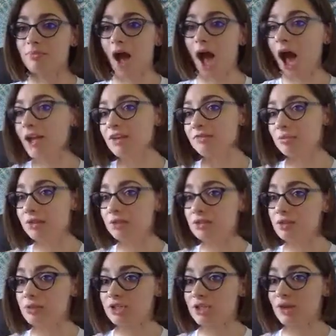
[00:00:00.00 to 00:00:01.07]
I have put
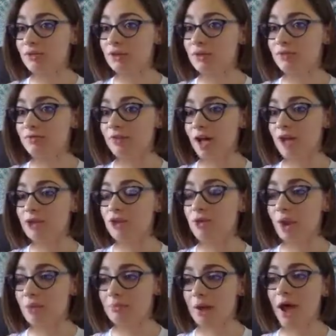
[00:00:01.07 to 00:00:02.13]
so much effort and value
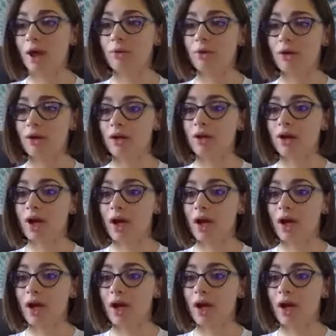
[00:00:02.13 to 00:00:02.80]
and power.